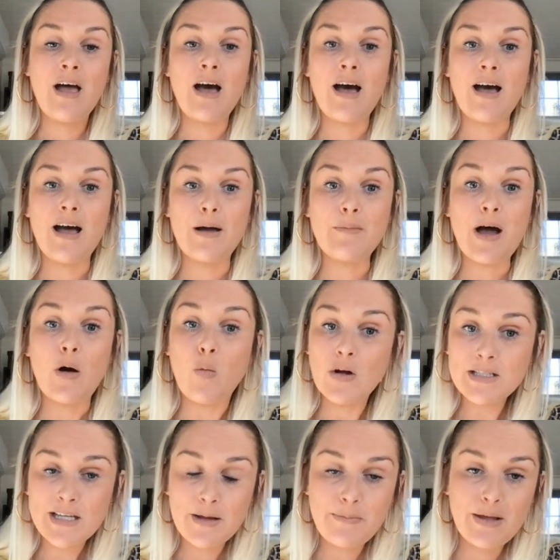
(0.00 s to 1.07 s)
a
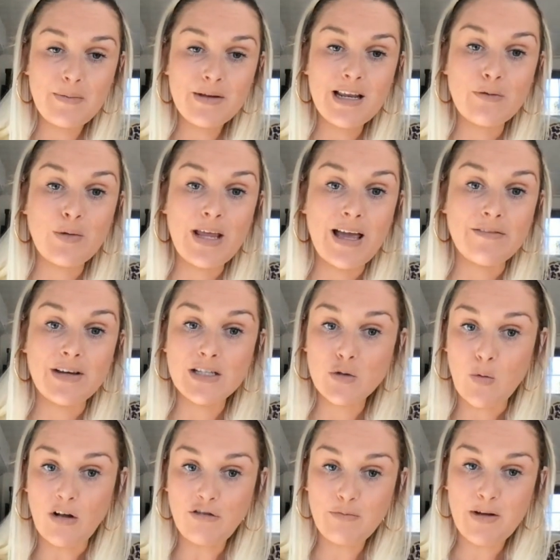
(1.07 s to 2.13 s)
one-time payment and we have a
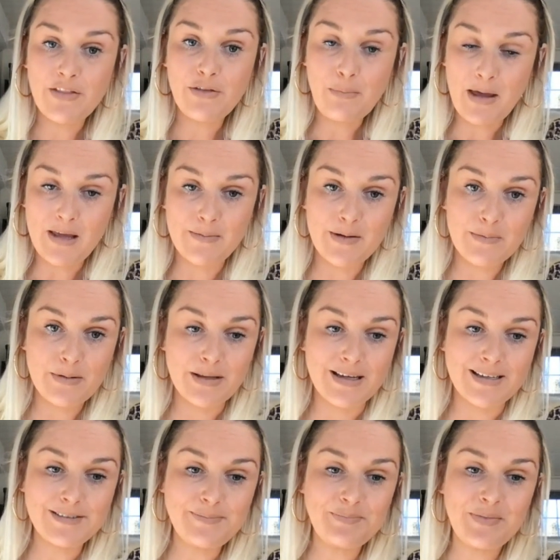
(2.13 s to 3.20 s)
12-month payment
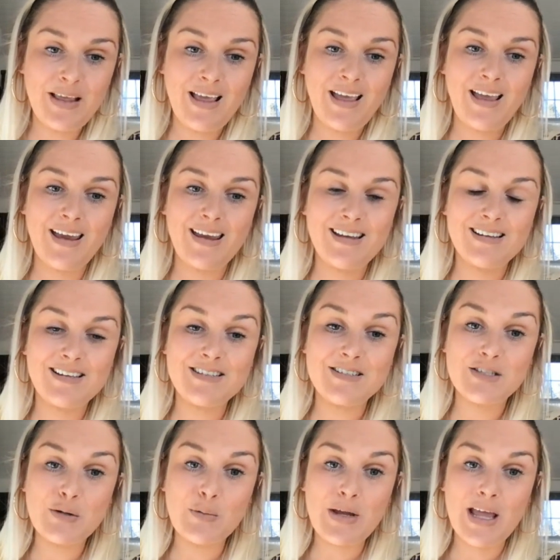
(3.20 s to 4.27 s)
plan.
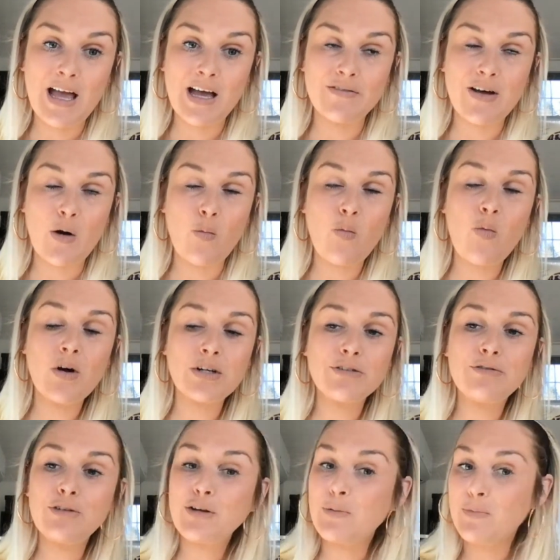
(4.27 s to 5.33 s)
And we have a
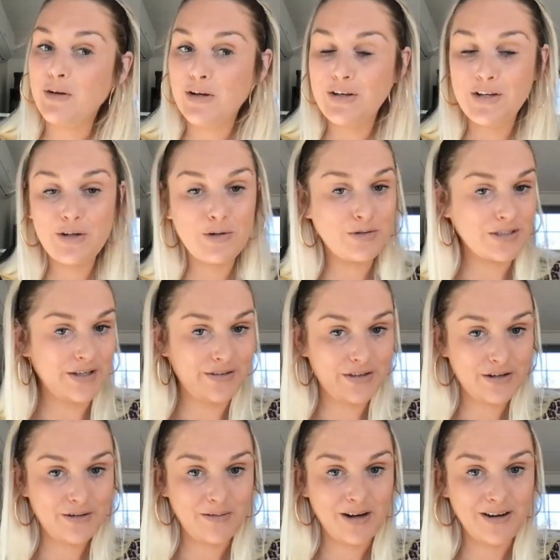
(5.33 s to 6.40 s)
wonderful community who's in
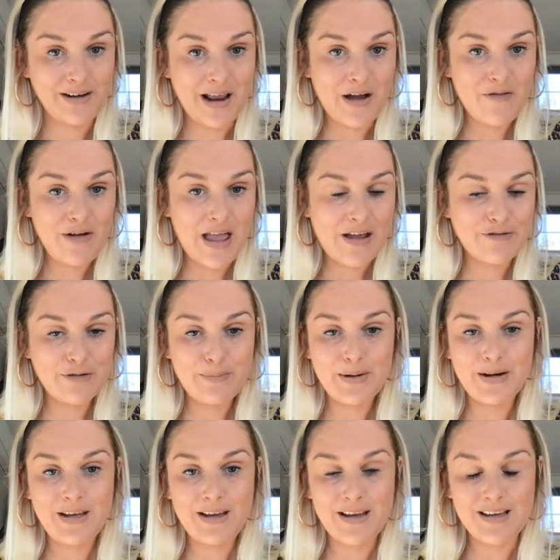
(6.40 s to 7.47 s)
there right now.
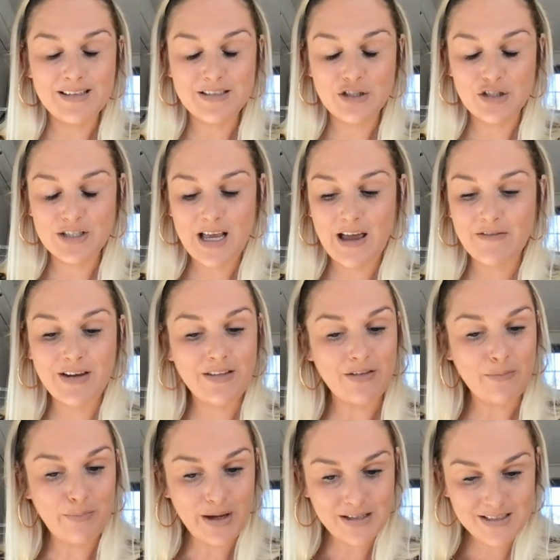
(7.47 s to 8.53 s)
Everybody is just having the
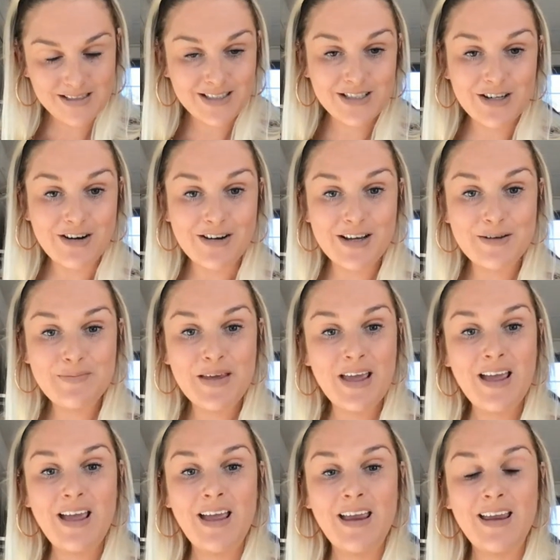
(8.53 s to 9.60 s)
best time.
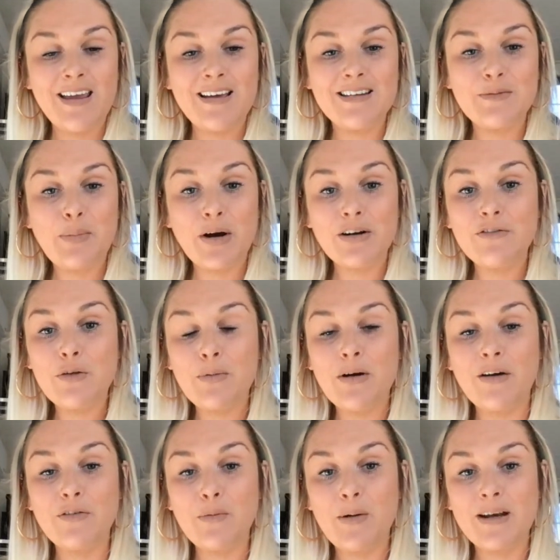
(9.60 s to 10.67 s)
And part of the
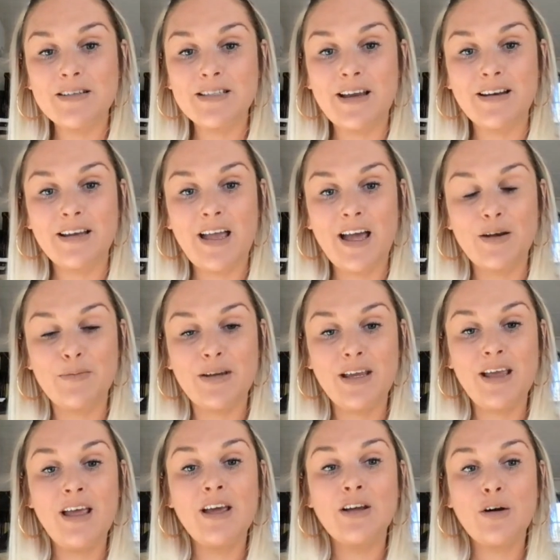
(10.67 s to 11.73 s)
Profit by Design
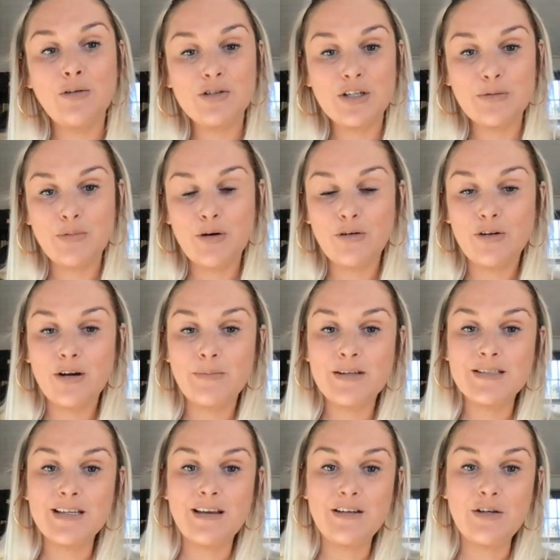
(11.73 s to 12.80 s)
Academy coaching program
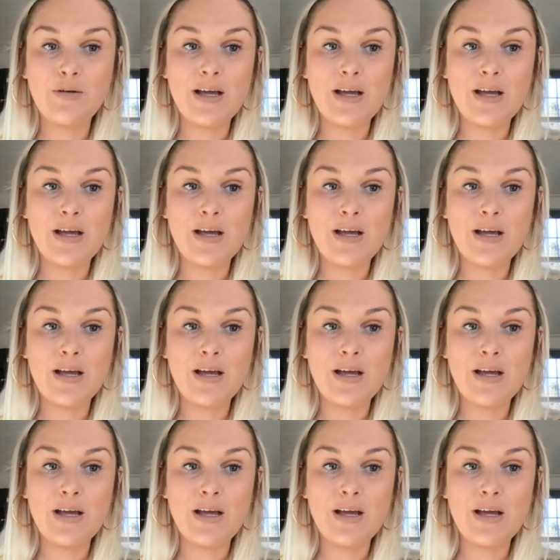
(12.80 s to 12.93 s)
is that you